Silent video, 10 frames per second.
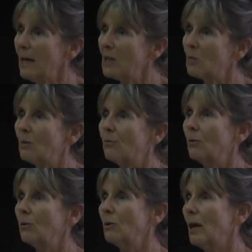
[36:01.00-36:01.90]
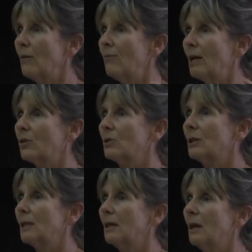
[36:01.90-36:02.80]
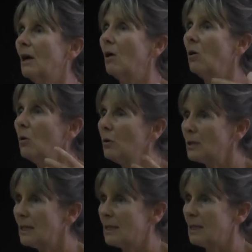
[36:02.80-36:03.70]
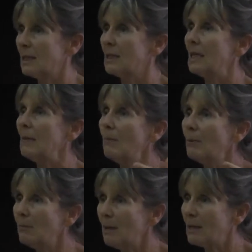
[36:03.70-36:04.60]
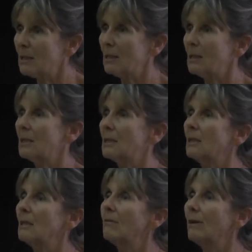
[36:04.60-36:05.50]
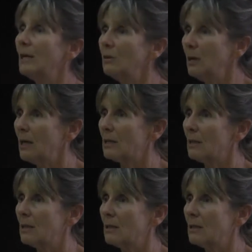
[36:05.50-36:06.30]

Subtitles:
before you have actually looked at it, implemented it, and evaluated,